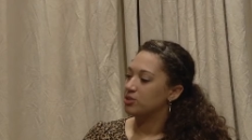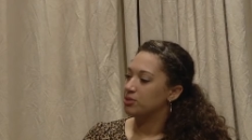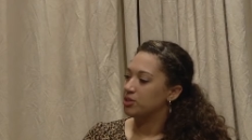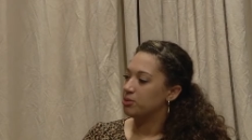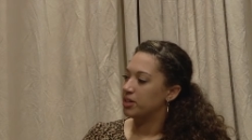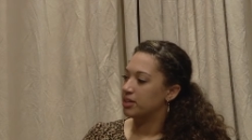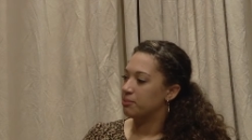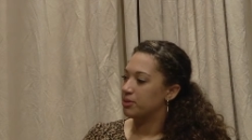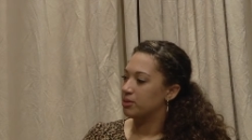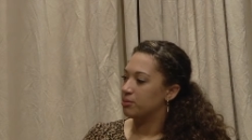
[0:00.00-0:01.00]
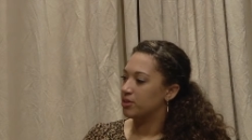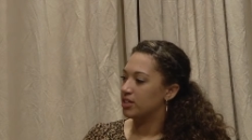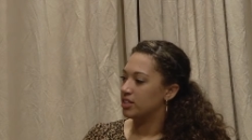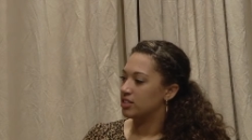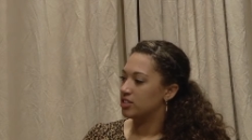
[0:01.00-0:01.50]
you when you wake up in the
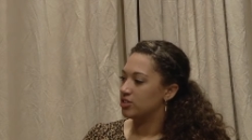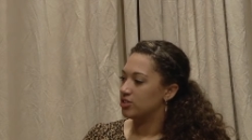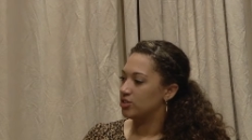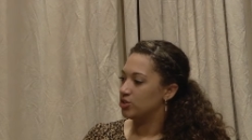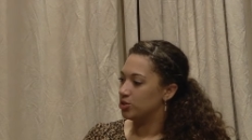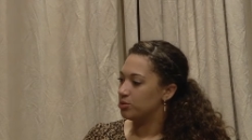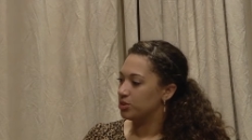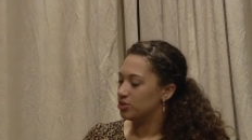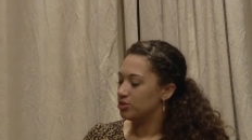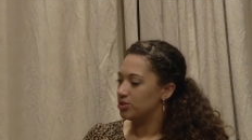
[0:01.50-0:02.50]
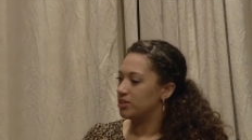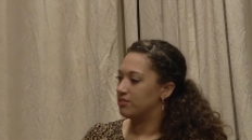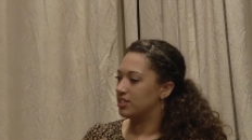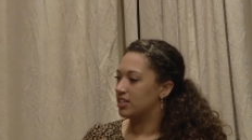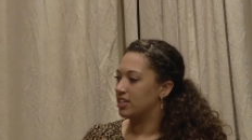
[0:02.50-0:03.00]
morning to do what you do
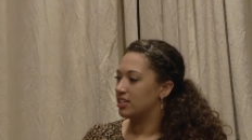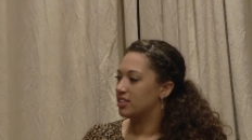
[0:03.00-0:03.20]
every day?